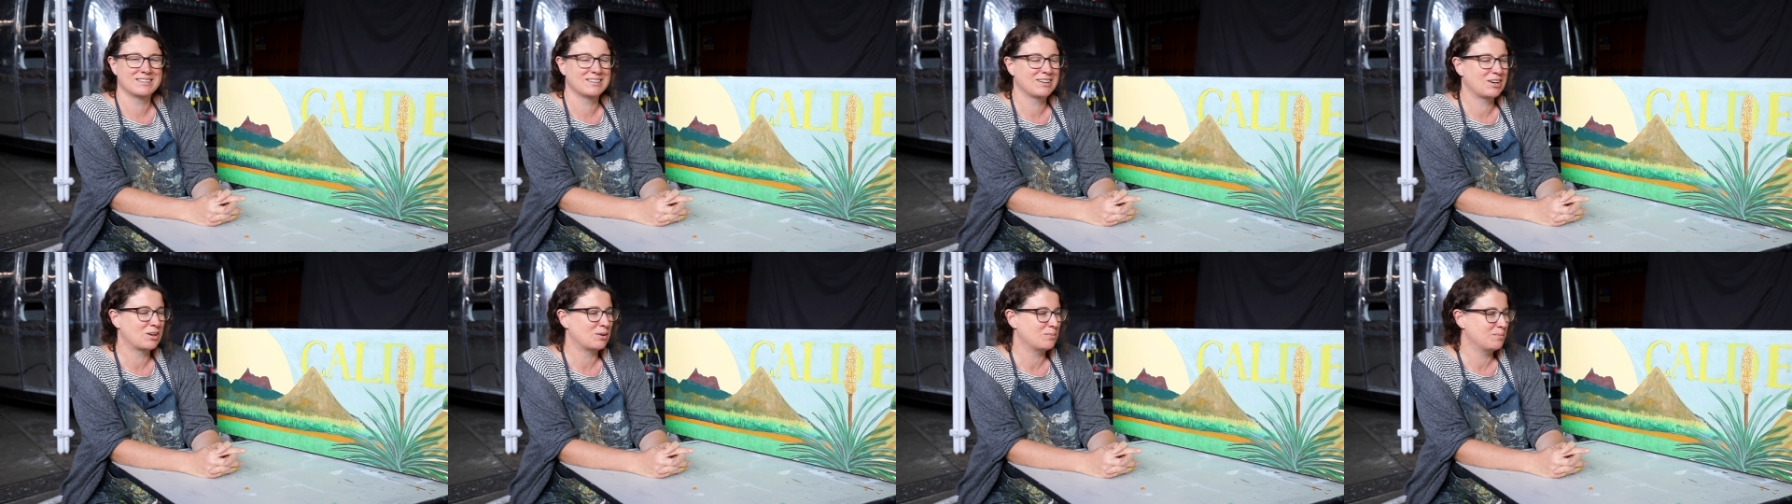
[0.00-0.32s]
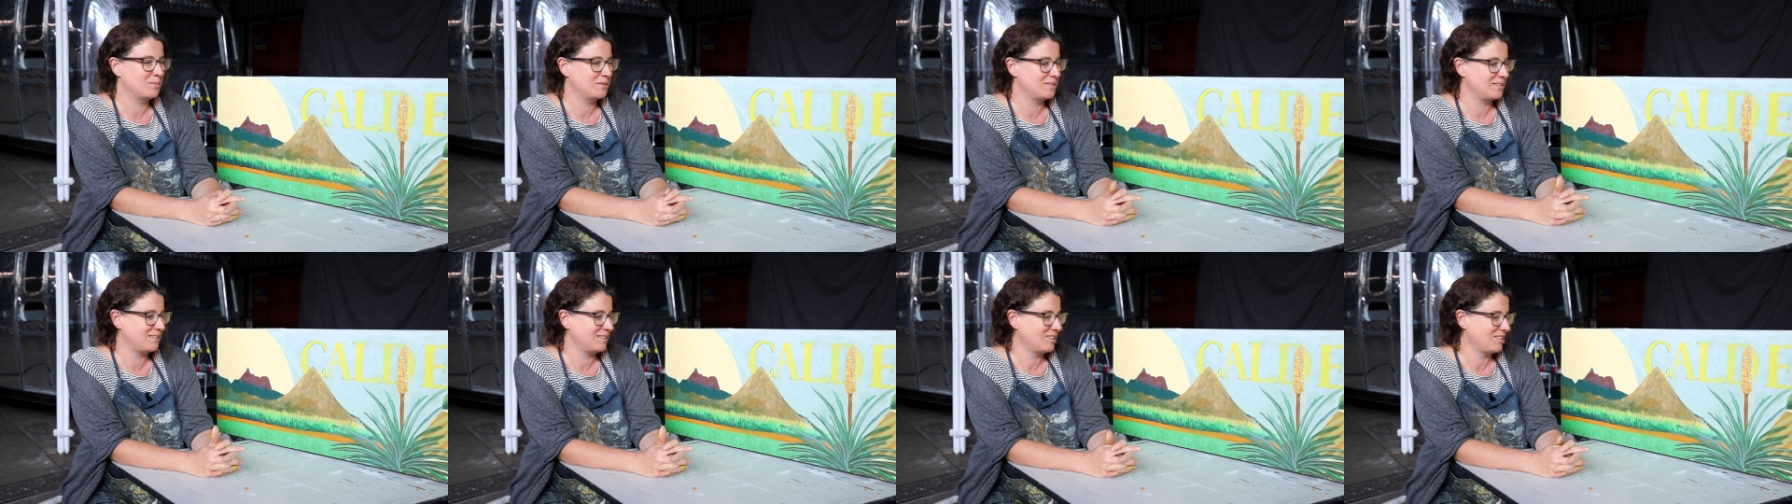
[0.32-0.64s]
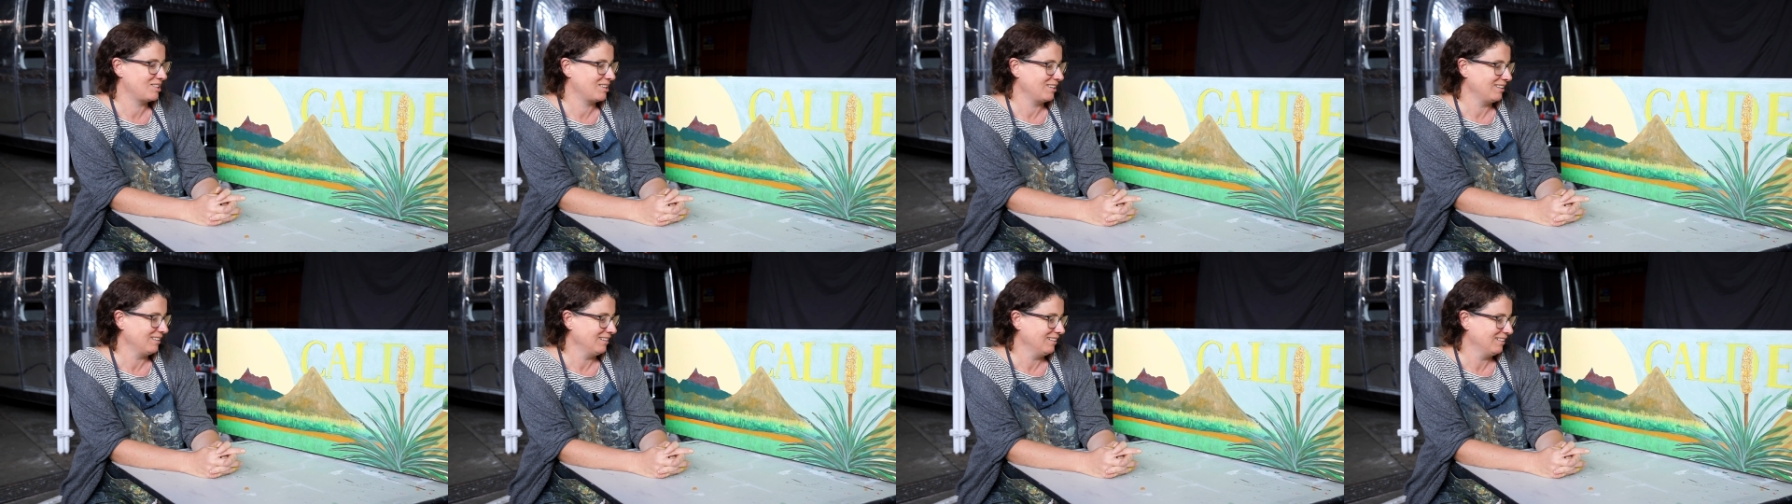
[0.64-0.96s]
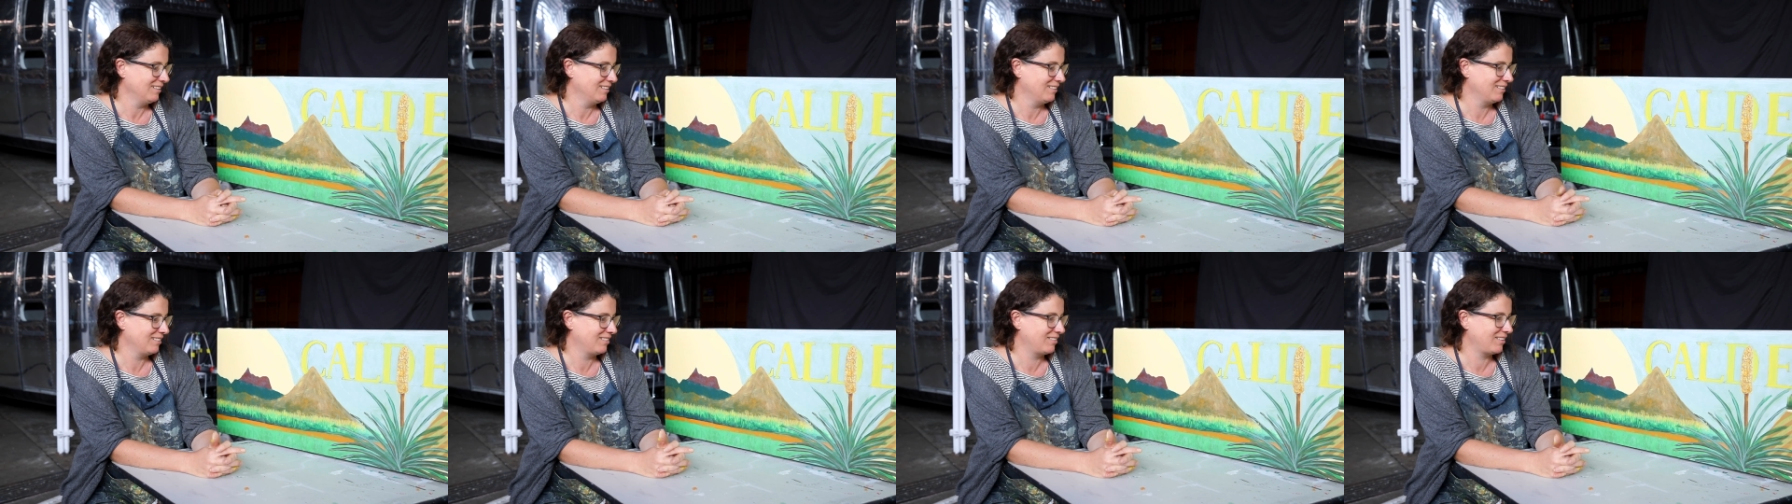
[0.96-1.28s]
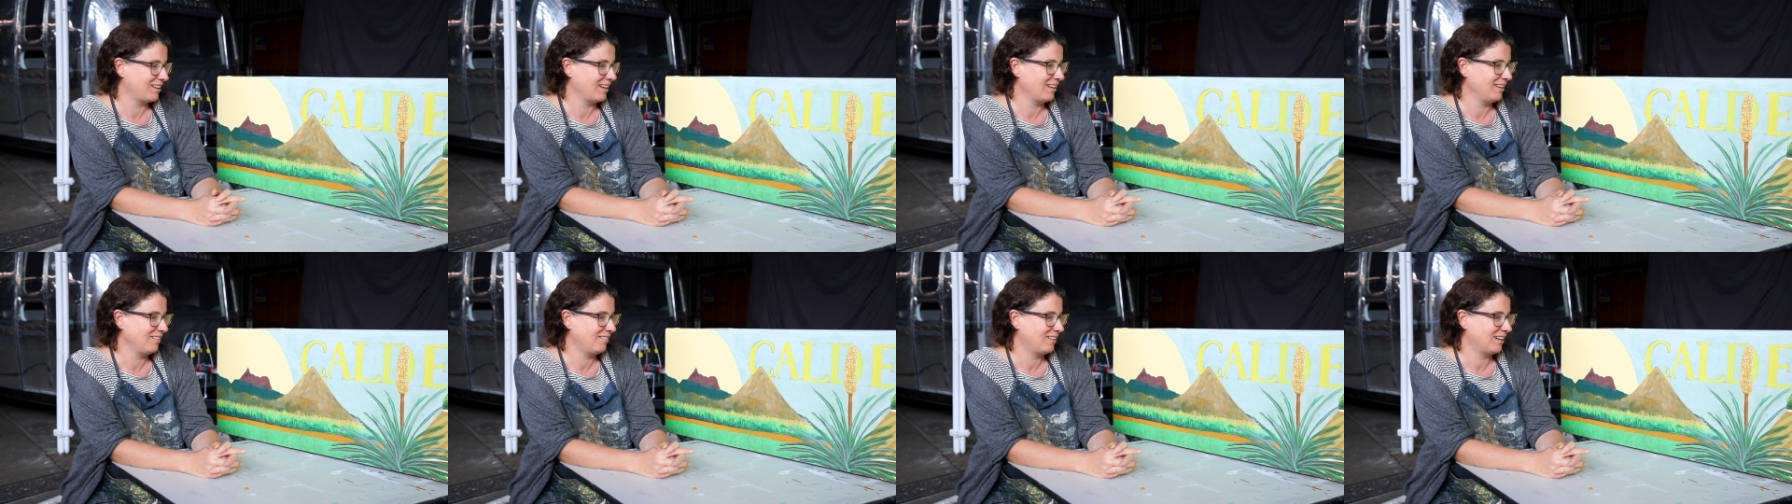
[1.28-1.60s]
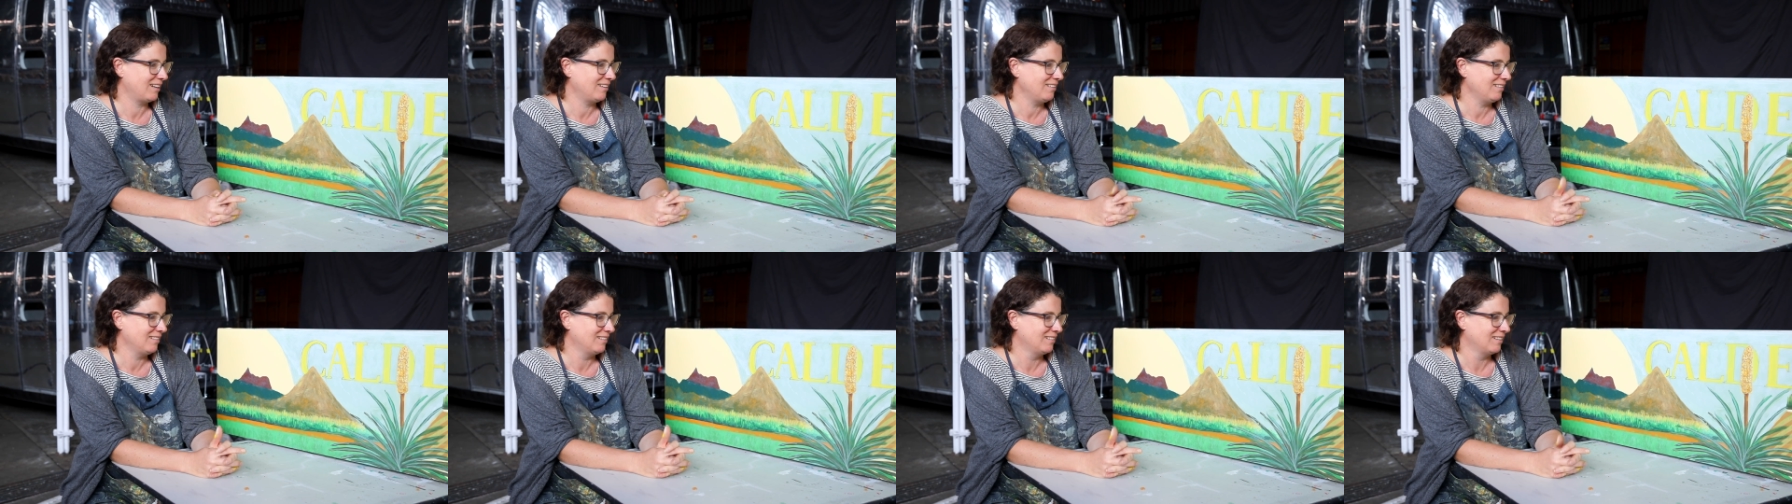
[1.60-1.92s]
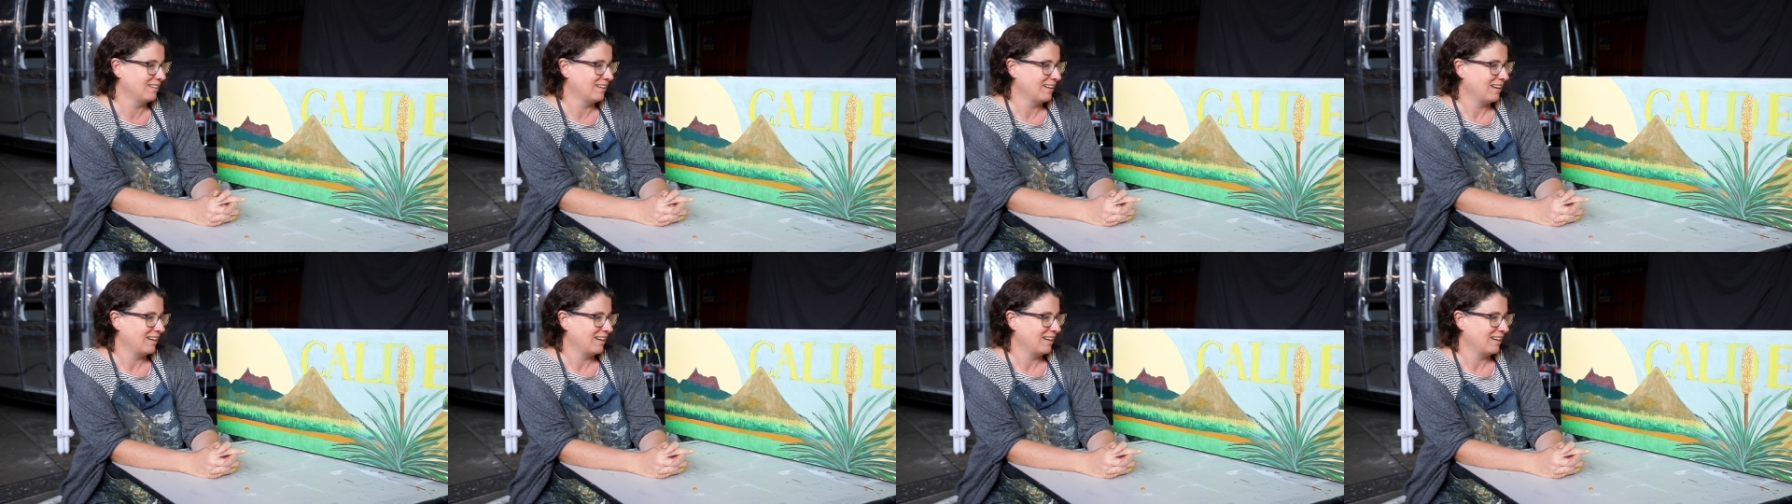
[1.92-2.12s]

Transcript: composition fairly well.